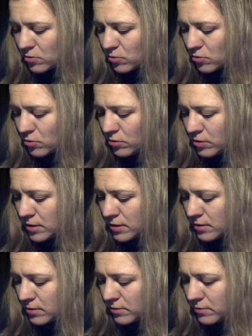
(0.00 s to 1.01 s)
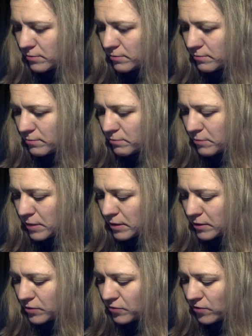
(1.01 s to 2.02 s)
or
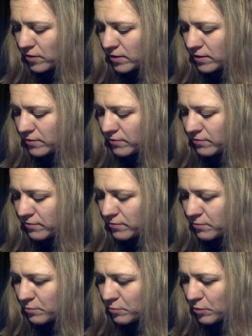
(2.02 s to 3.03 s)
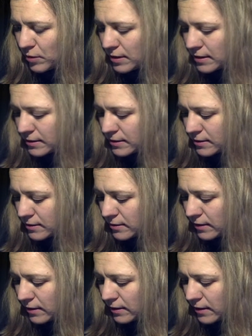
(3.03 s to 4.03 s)
minus 5 plus
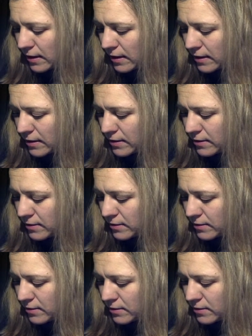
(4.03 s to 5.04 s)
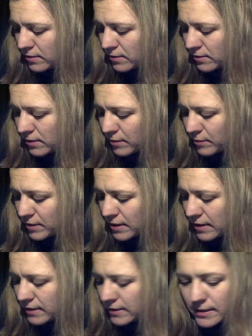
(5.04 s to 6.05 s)
10k times
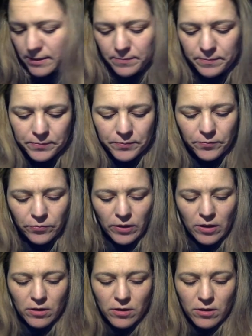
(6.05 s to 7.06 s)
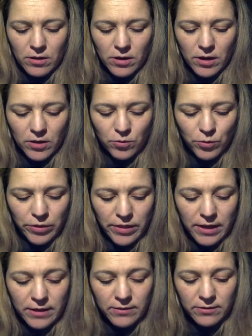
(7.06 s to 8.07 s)
id. And with
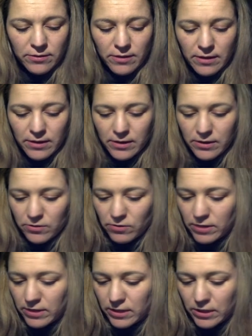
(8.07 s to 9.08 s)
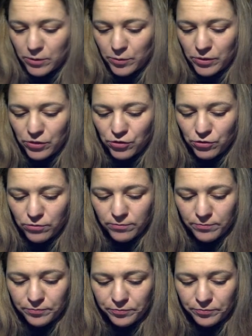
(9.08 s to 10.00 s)
that, I can write an expression